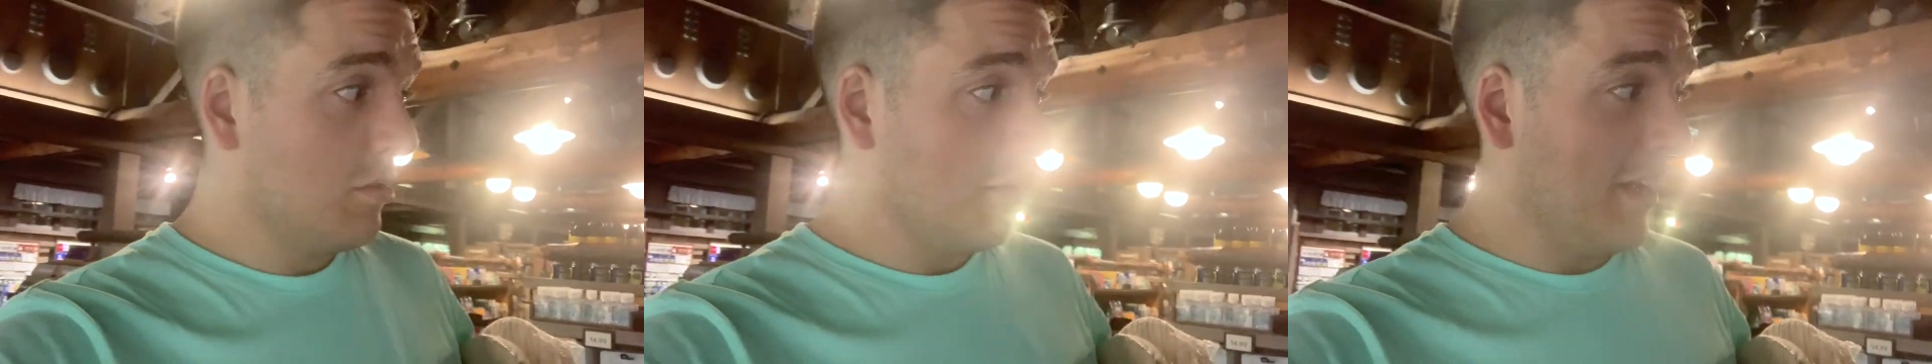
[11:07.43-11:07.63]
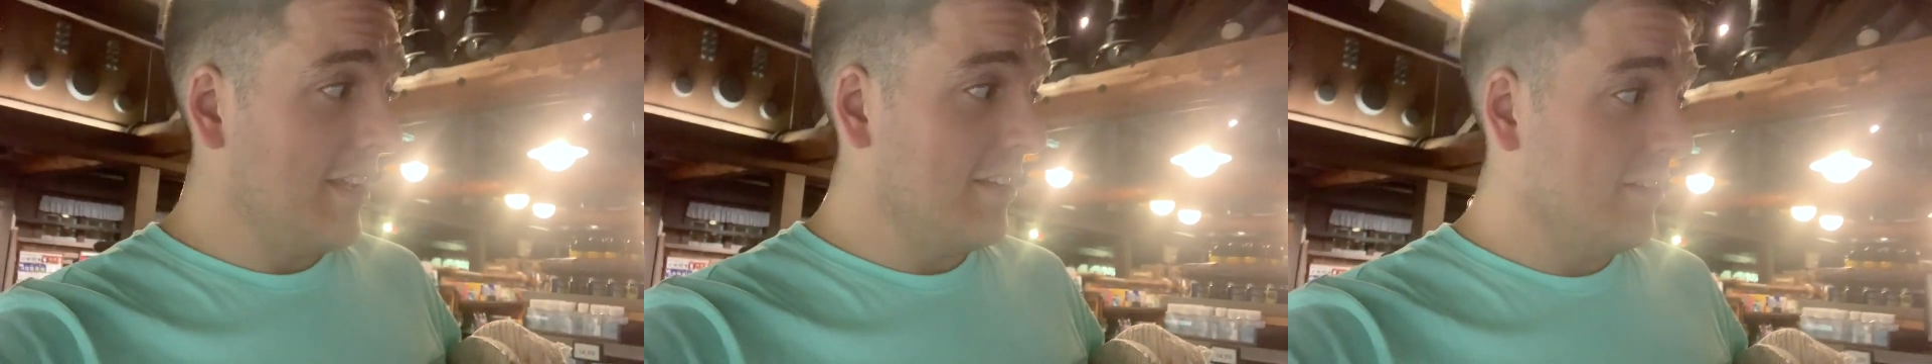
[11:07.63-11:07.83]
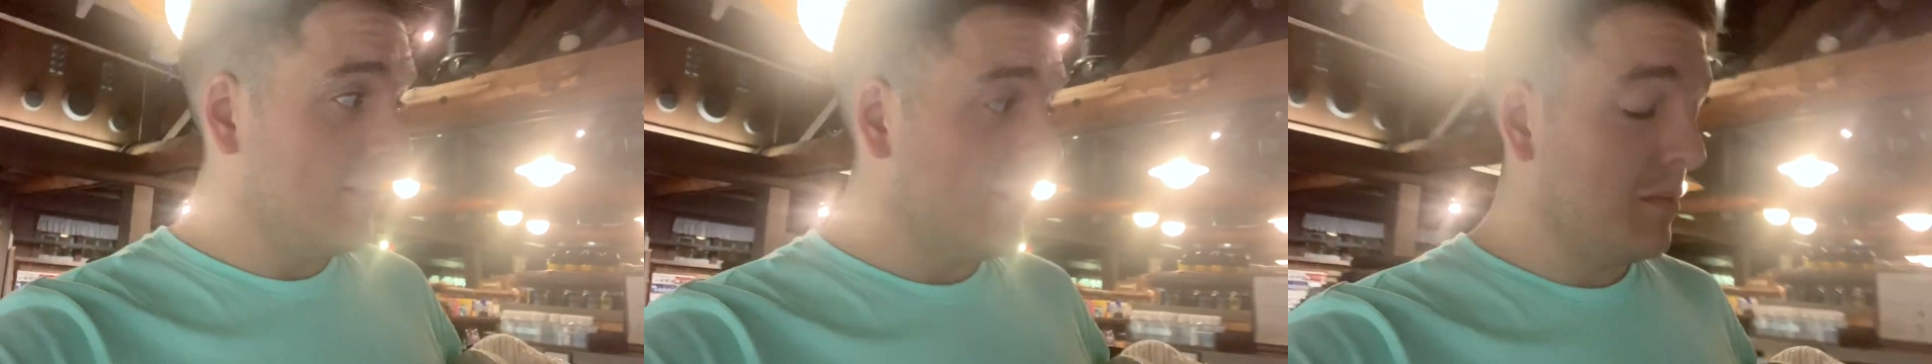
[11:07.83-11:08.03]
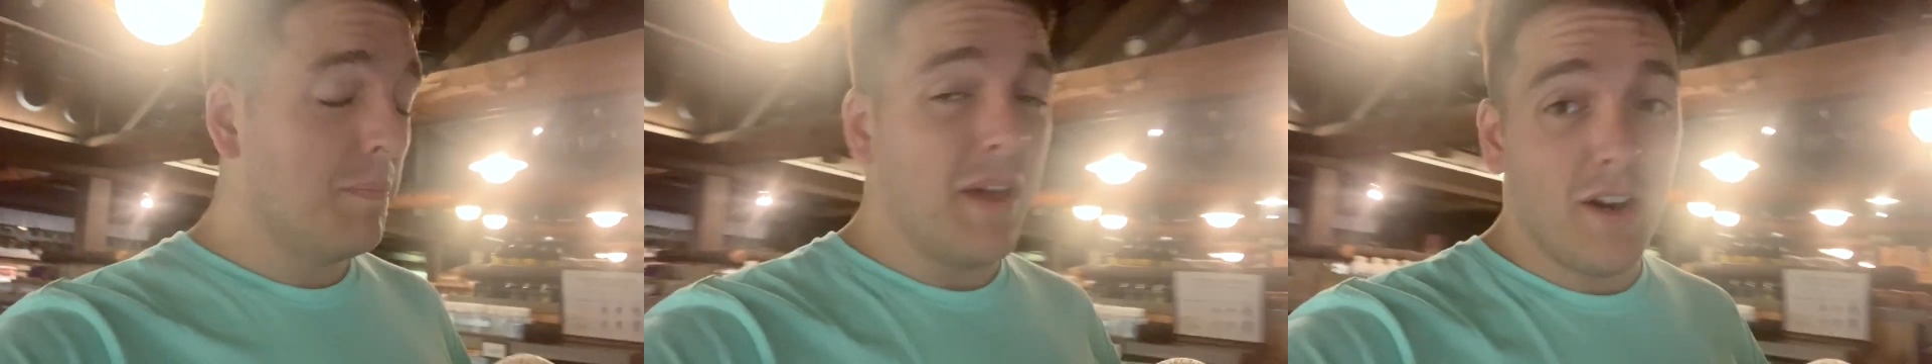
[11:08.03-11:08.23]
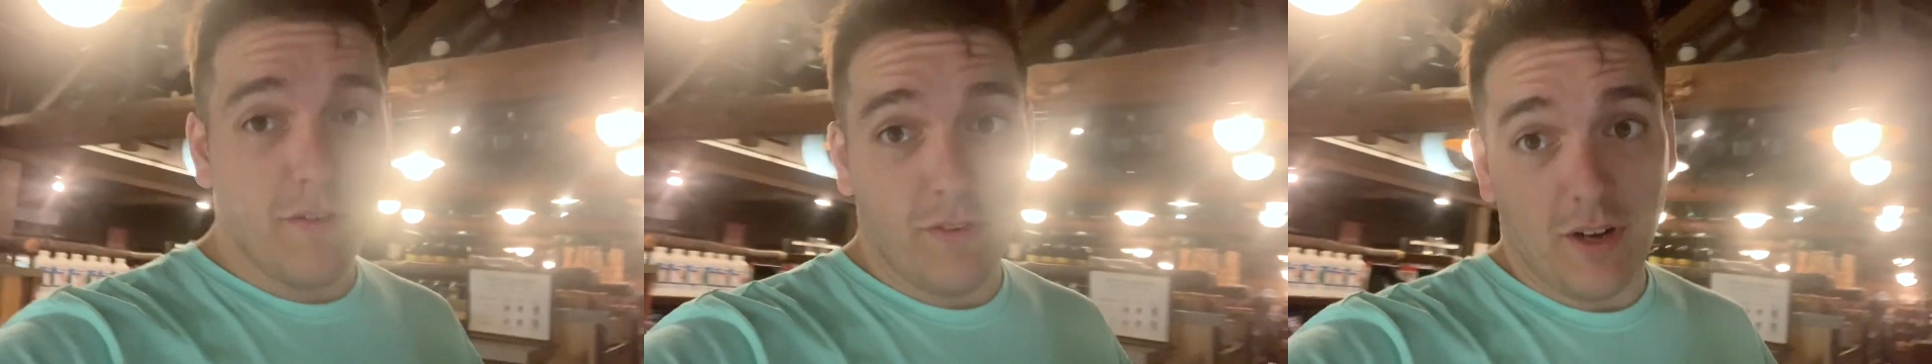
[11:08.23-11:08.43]
So I
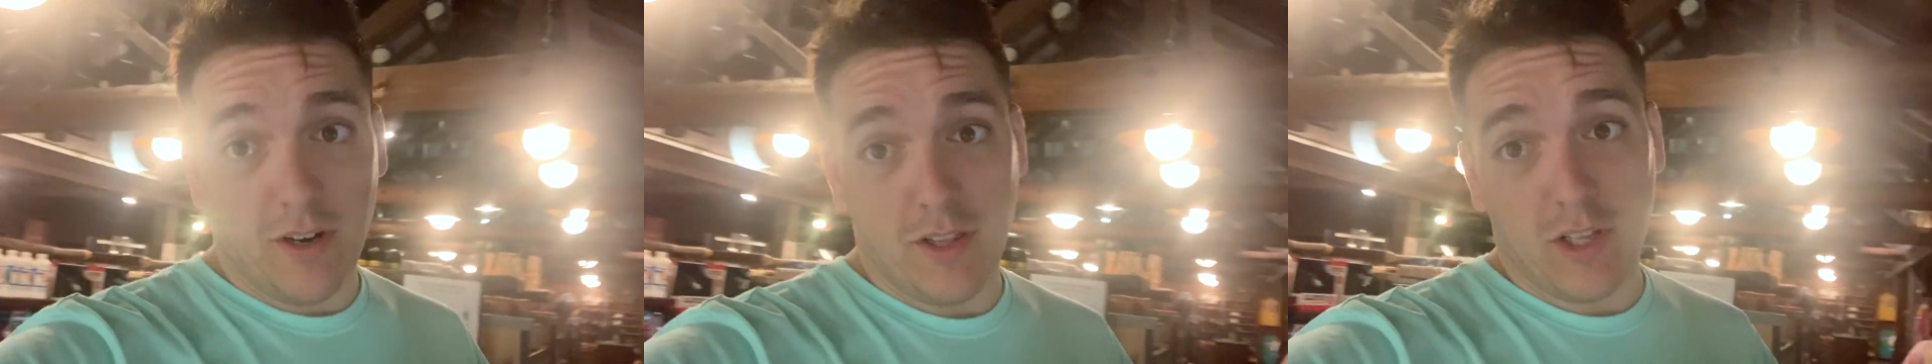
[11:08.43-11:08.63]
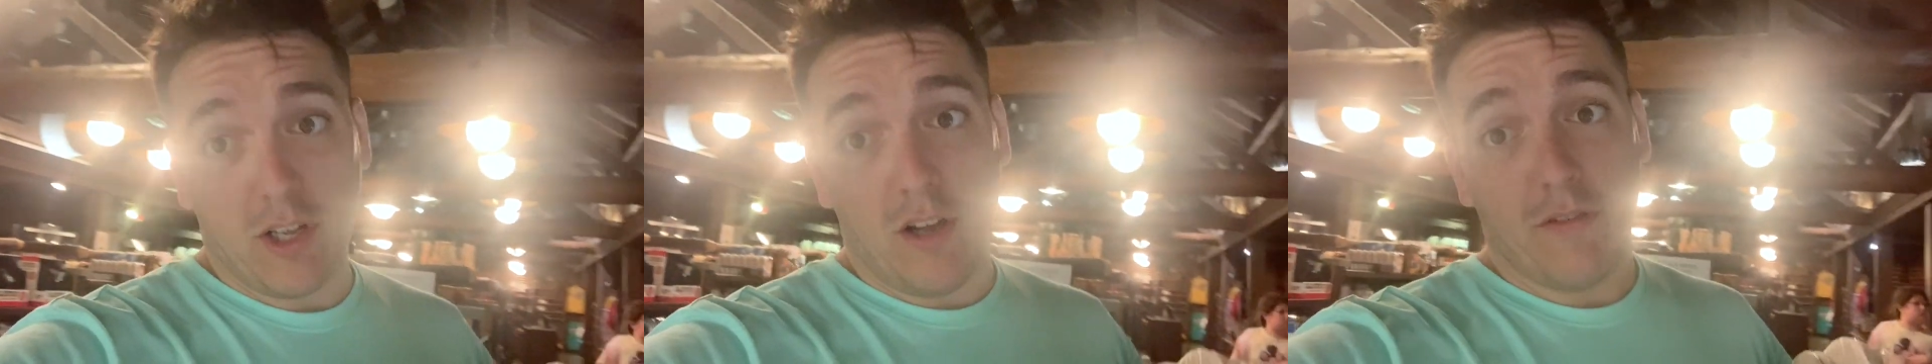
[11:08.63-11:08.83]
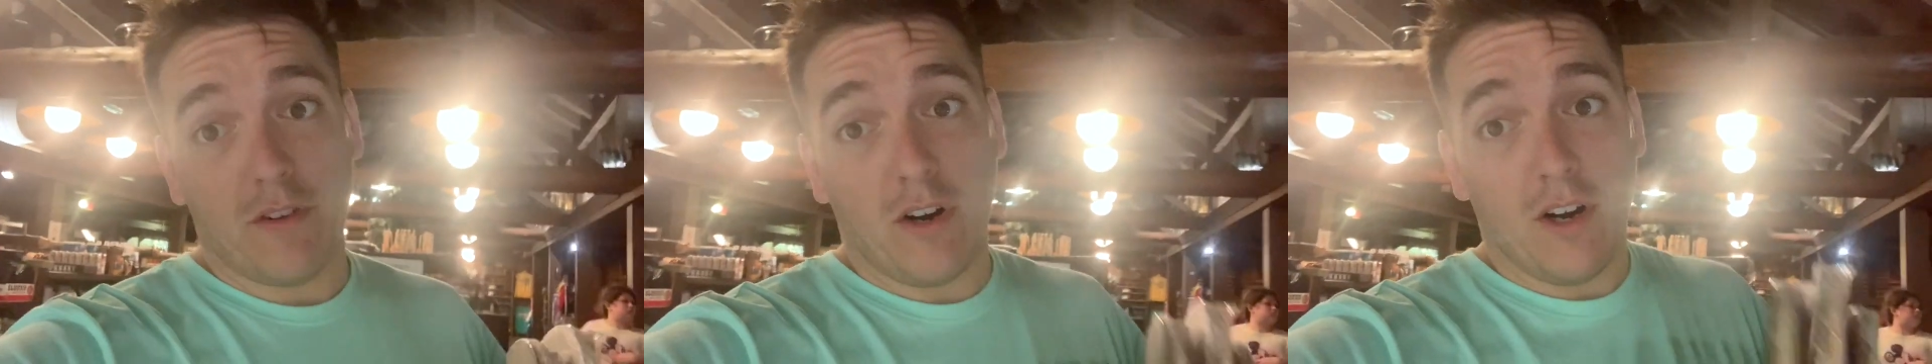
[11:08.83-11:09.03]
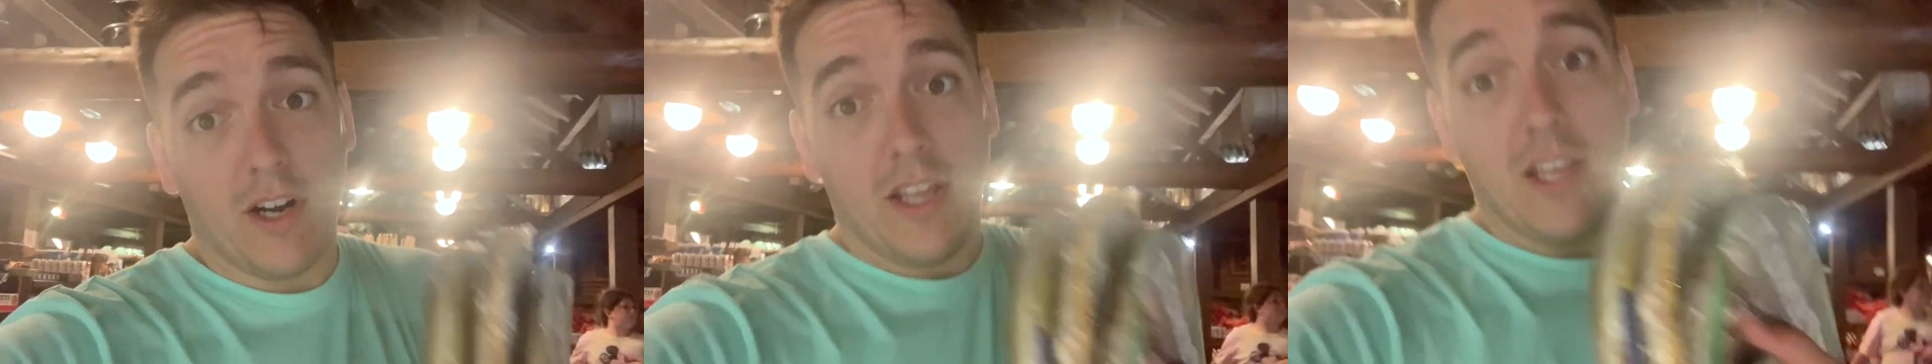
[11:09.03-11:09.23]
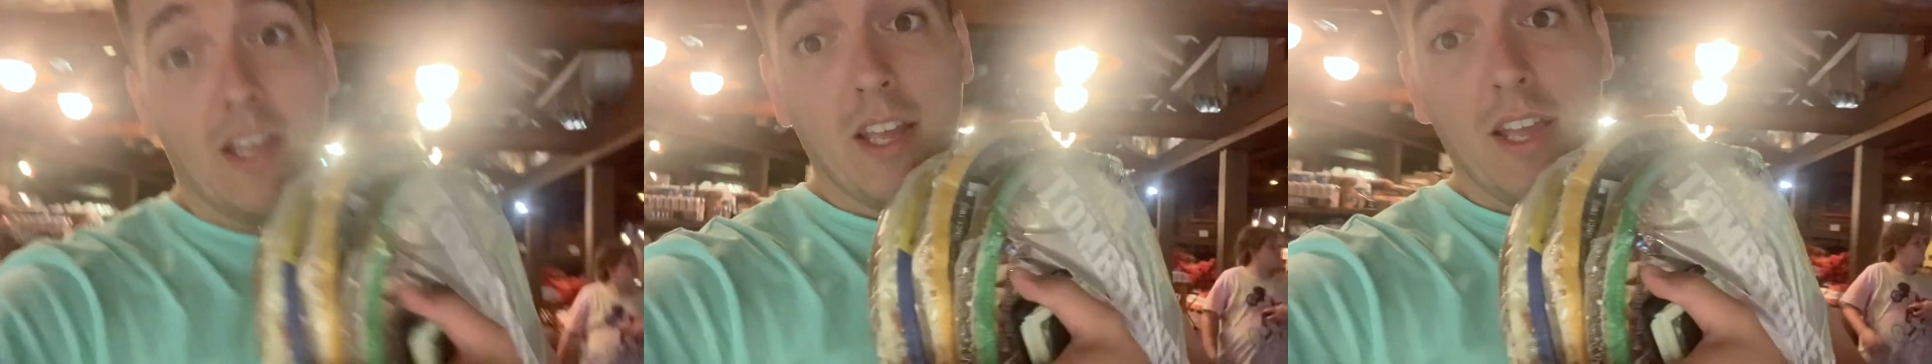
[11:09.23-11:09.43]
sped over here on the golf cart
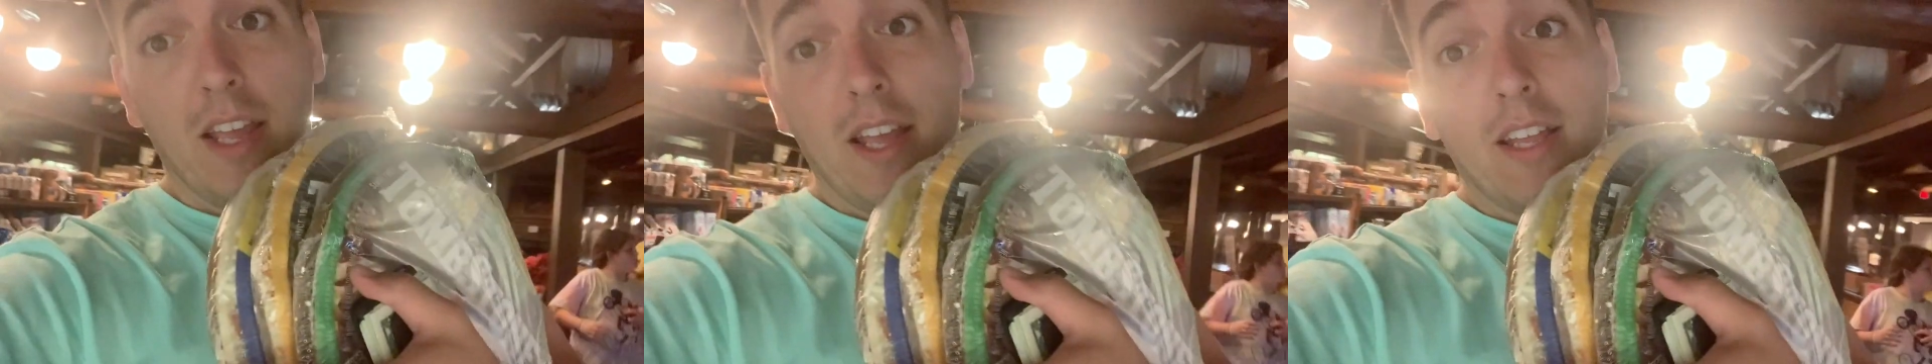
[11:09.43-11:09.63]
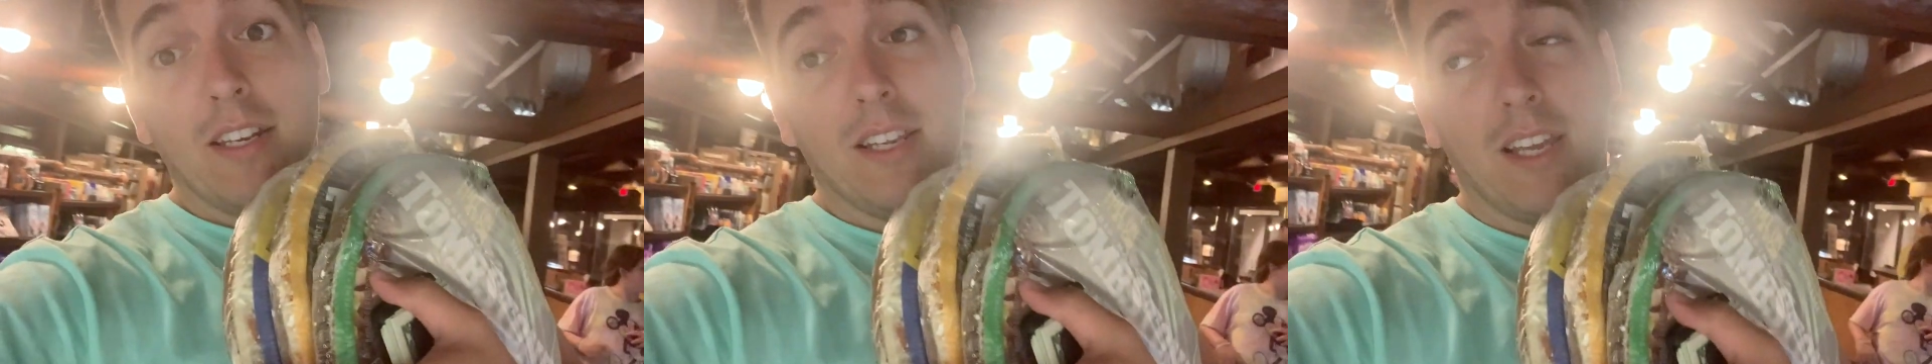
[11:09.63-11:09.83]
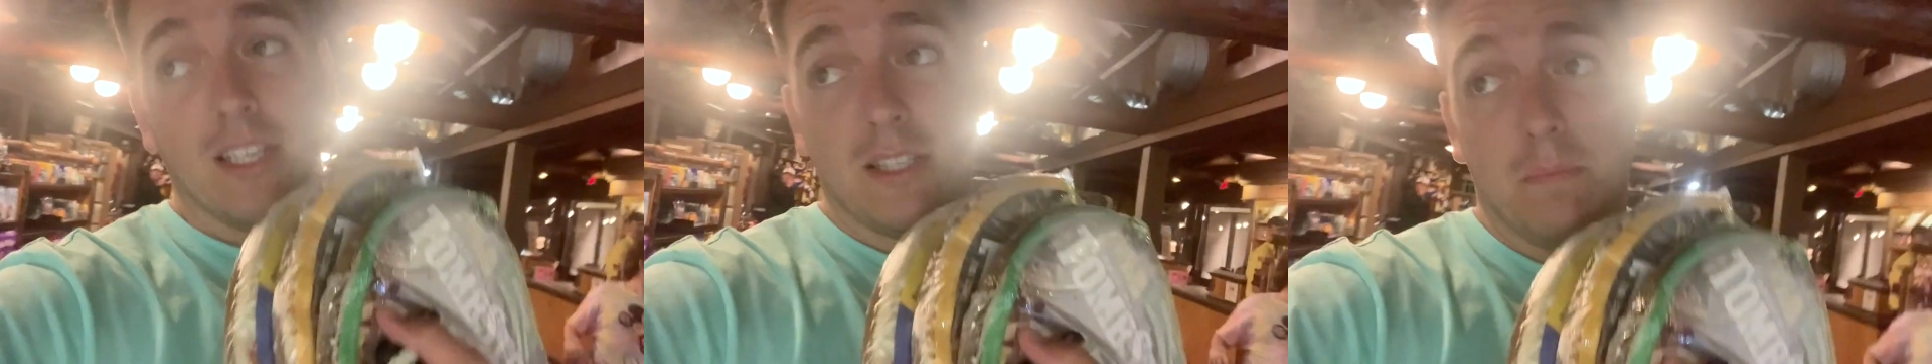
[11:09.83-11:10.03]
to get